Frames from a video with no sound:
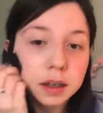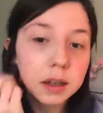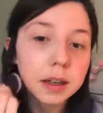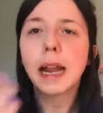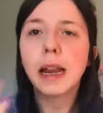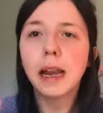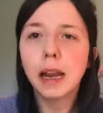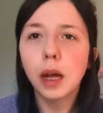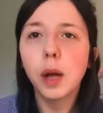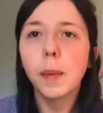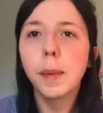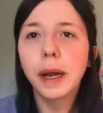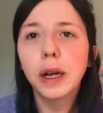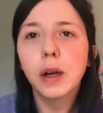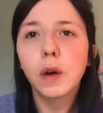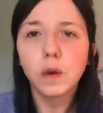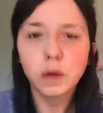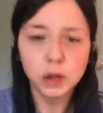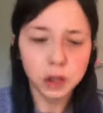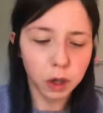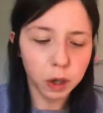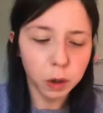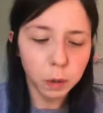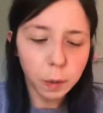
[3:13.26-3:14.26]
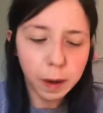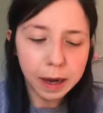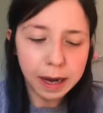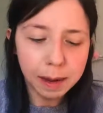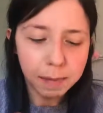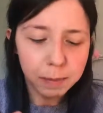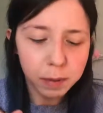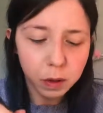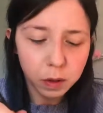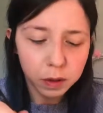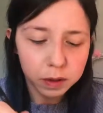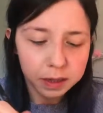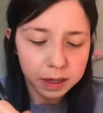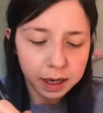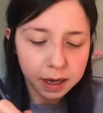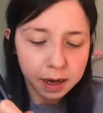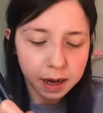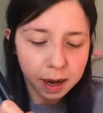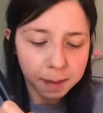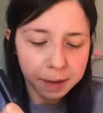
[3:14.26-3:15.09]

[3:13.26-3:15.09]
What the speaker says: A little bit goes a long way, I'm noticing.